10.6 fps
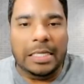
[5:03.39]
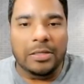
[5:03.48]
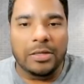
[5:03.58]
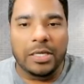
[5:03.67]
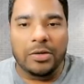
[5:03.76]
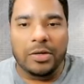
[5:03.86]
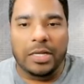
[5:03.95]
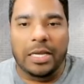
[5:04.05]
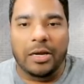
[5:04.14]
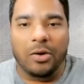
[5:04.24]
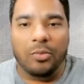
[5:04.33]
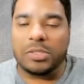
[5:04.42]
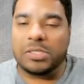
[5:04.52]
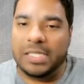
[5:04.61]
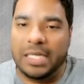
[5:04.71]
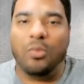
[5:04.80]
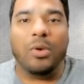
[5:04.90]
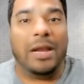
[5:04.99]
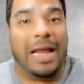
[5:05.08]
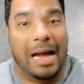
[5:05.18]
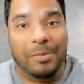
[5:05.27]
looking good here. We'll see what
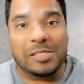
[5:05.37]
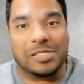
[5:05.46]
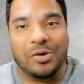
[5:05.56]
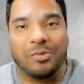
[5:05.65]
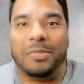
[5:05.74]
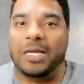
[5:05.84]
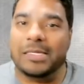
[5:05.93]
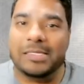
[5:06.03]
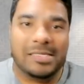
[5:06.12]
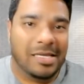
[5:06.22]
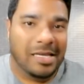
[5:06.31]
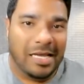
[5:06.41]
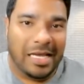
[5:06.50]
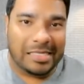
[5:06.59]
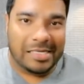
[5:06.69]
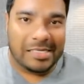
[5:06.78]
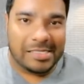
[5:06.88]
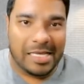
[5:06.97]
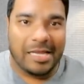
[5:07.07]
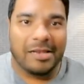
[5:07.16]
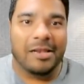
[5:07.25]
happens though, because as I
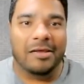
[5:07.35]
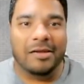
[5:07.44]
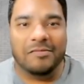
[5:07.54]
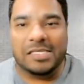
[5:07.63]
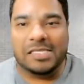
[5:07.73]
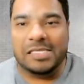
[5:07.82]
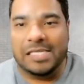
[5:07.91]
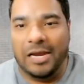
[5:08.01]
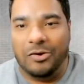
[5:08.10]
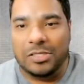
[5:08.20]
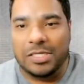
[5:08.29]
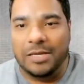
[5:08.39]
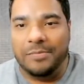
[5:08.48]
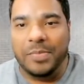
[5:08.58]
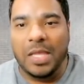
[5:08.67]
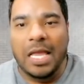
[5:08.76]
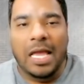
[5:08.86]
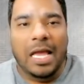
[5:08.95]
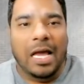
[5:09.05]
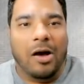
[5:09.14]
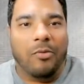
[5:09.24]
said, none of this is guaranteed.
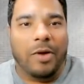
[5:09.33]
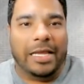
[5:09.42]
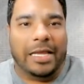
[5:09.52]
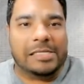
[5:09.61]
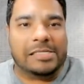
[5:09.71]
All right, guys,